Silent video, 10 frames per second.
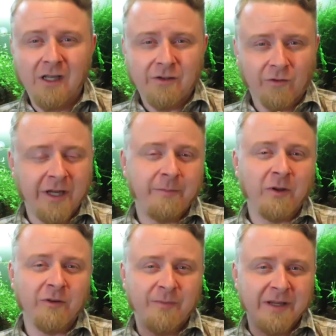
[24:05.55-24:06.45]
So keeping
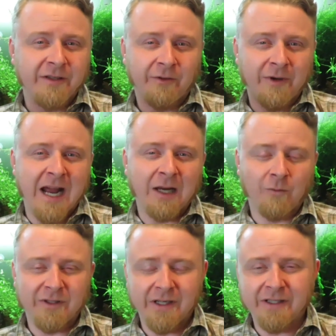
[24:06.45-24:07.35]
those basic 3
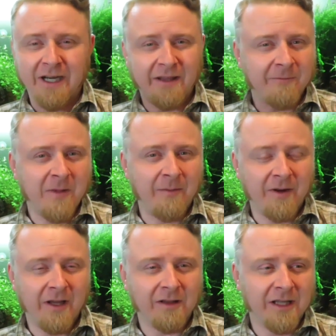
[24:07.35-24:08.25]
adequacies, and I think
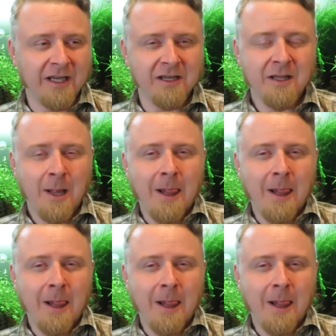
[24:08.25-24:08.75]
maybe I'll